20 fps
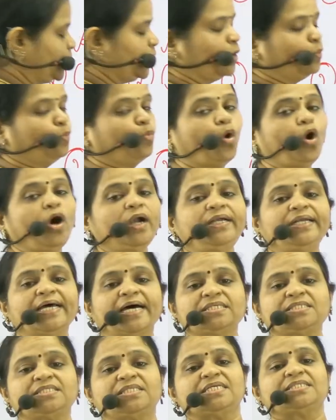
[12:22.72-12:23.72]
Now what
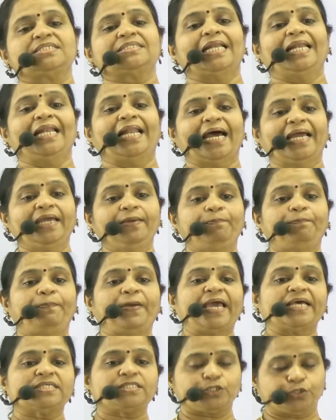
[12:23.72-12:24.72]
does this
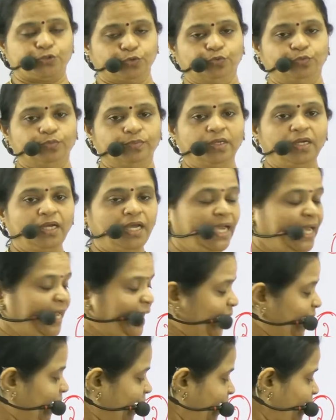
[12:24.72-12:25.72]
lipase do?
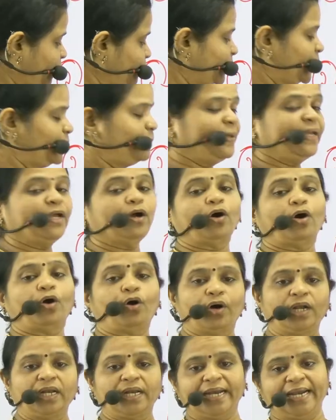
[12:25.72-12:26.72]
It will be
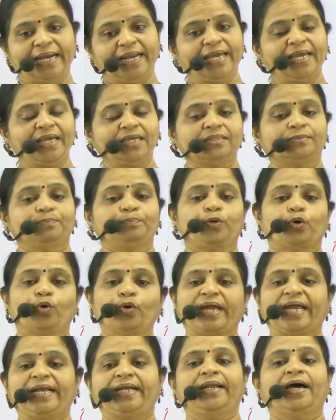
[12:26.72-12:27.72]
already
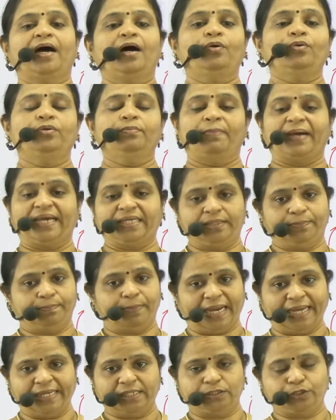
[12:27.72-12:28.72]
broken down by the
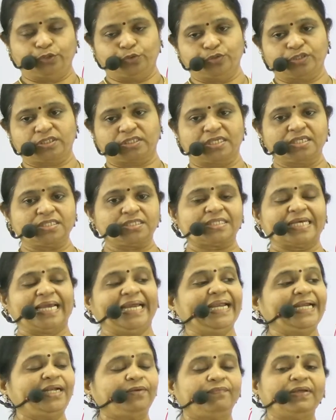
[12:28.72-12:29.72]
bile juices.
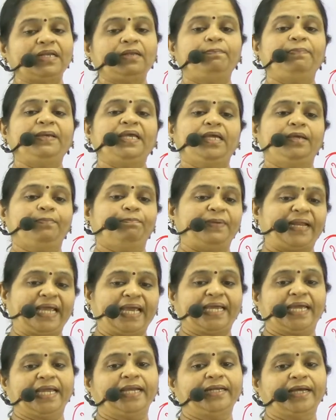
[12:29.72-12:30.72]
It will be
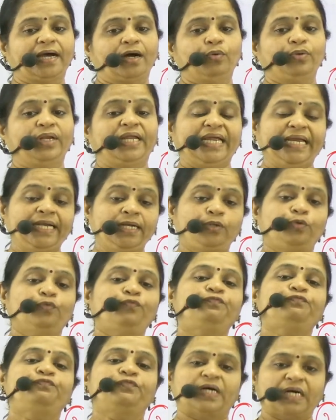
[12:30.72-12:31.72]
breaking down into
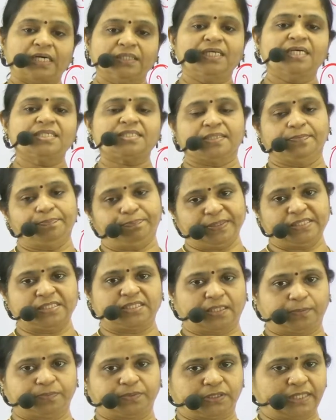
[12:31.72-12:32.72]
further simple
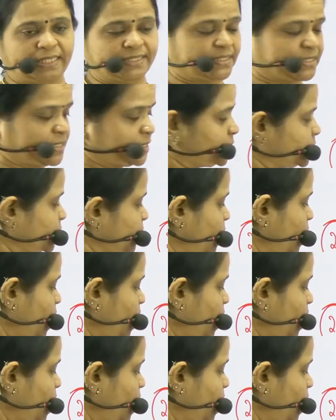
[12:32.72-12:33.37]
substances.